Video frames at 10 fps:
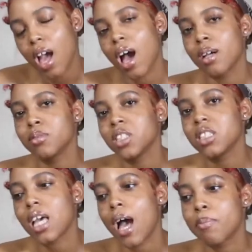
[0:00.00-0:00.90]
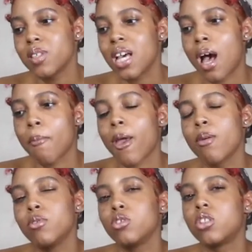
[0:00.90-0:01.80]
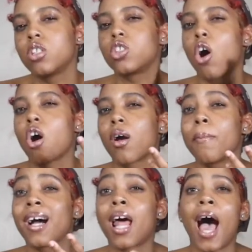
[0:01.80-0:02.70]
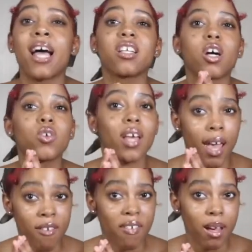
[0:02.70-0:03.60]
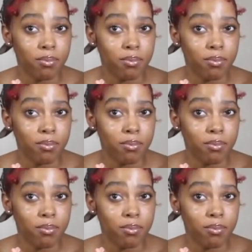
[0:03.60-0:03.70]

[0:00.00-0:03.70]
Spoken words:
I'm just happy that I'm able to talk about it. I know that